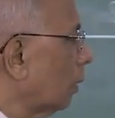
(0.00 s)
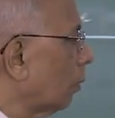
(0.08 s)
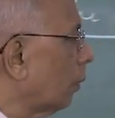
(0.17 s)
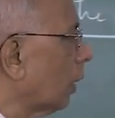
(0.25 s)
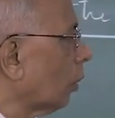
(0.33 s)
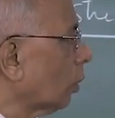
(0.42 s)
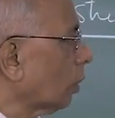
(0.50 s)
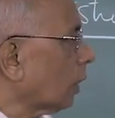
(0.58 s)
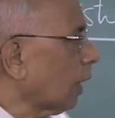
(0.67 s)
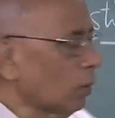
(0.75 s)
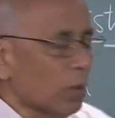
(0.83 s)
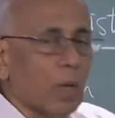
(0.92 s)
We are going to
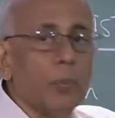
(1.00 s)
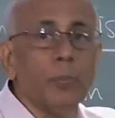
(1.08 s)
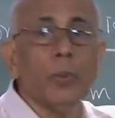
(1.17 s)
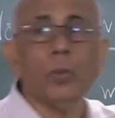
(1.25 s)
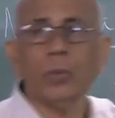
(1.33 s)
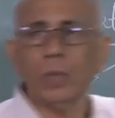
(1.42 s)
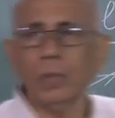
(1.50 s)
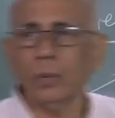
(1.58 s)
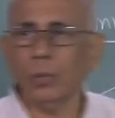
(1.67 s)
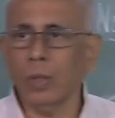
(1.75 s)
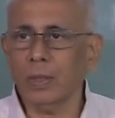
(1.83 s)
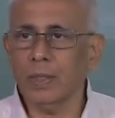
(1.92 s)
try to compute
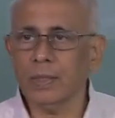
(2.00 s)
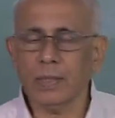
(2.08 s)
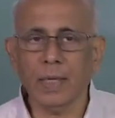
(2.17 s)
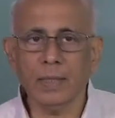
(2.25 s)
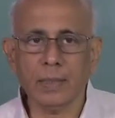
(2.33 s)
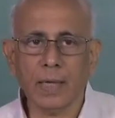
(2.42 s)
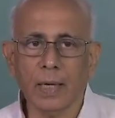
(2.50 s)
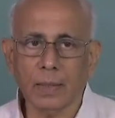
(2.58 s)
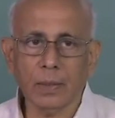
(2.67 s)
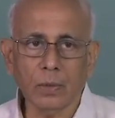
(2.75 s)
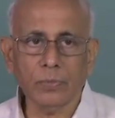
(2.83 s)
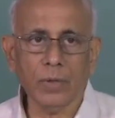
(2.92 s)
what this psi
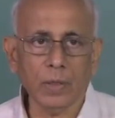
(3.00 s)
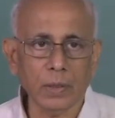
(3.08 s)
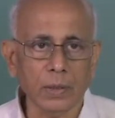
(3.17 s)
scattered of r